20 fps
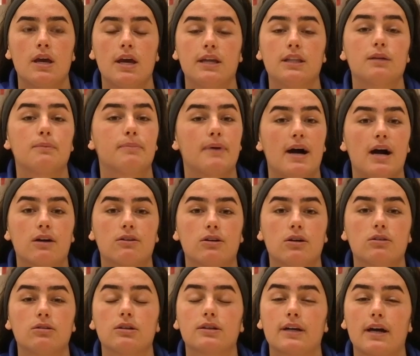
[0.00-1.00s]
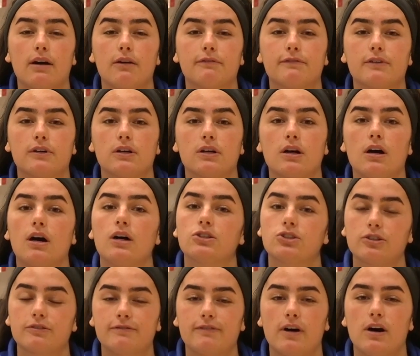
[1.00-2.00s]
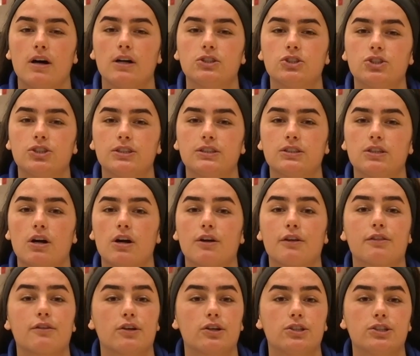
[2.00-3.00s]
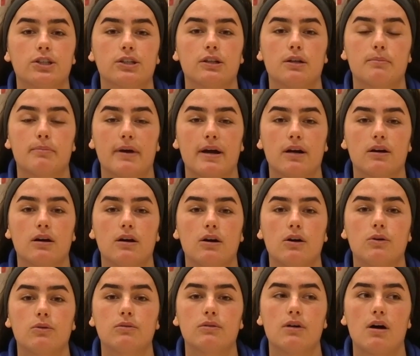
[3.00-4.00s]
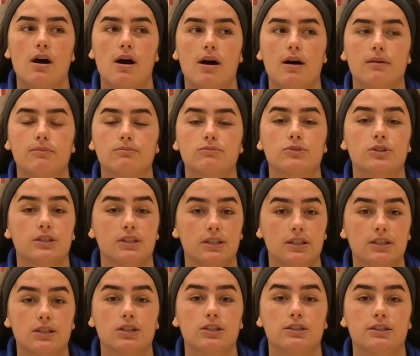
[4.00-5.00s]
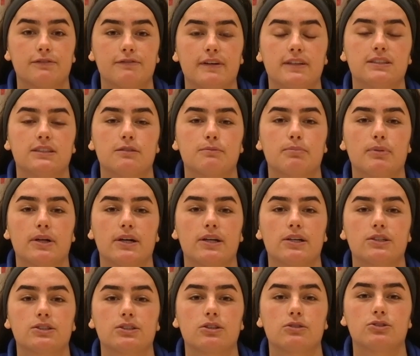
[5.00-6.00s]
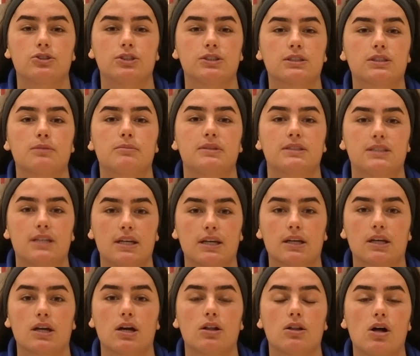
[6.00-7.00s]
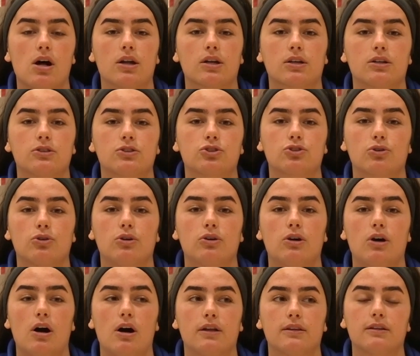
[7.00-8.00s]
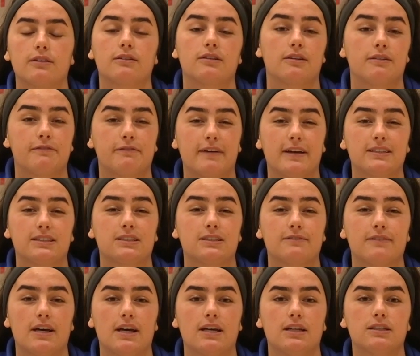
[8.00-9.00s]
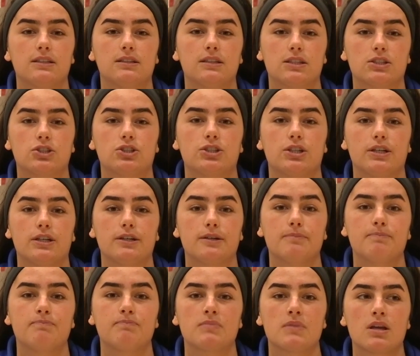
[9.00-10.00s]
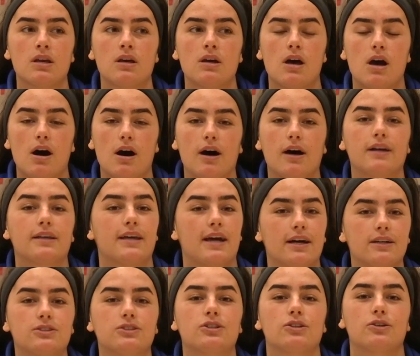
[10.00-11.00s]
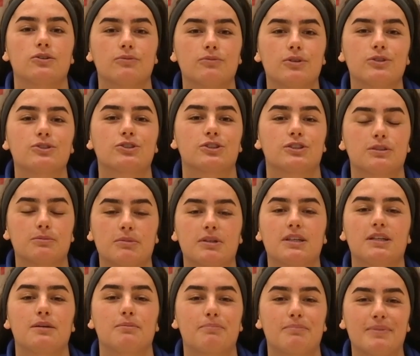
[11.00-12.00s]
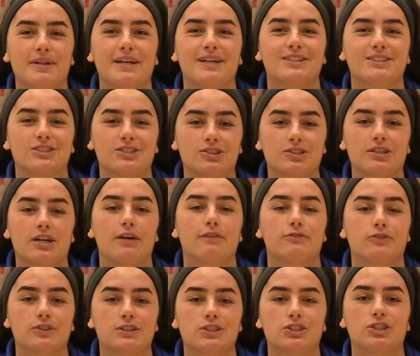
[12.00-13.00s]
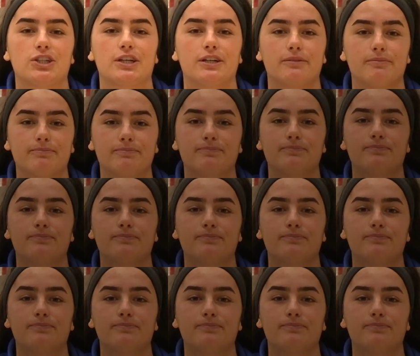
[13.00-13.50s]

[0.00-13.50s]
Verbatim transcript: In the back row, look out for Audra Font. She's our third year libero. Um, really good defensive player, so she's going to be taking a lot of control on the defensive end this year. Uh, yeah, so those are some key players to look out for this year.